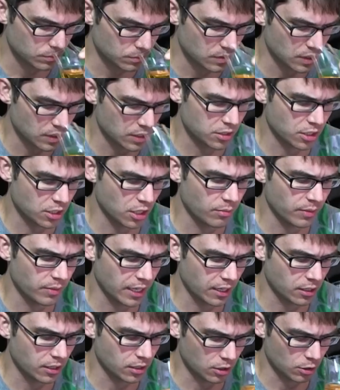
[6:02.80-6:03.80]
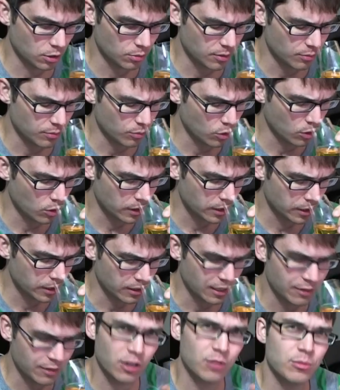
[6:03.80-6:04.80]
is coming out a little bit more here.
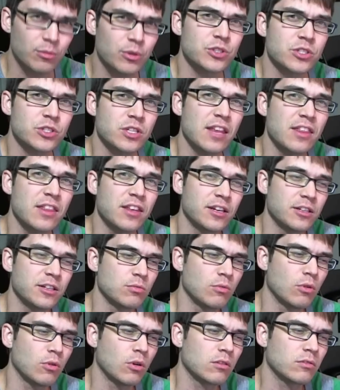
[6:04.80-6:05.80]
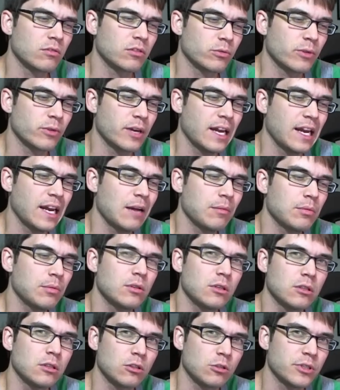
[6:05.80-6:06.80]
I would almost say that it's more of a red
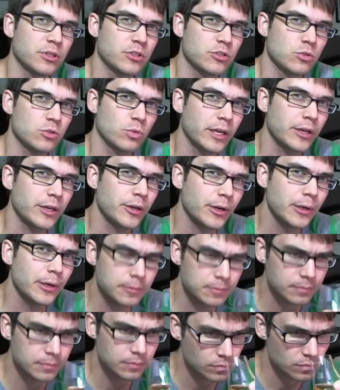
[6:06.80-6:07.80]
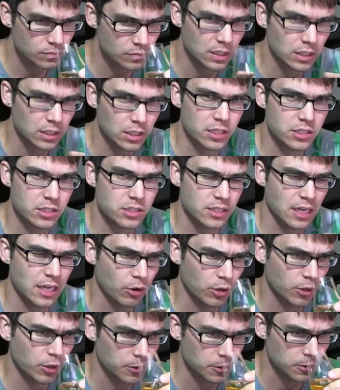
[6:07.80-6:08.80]
apple, a little bit sweeter, less
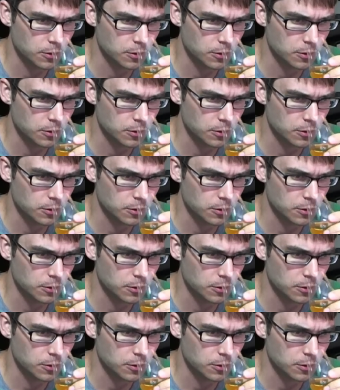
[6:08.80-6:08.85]
sour.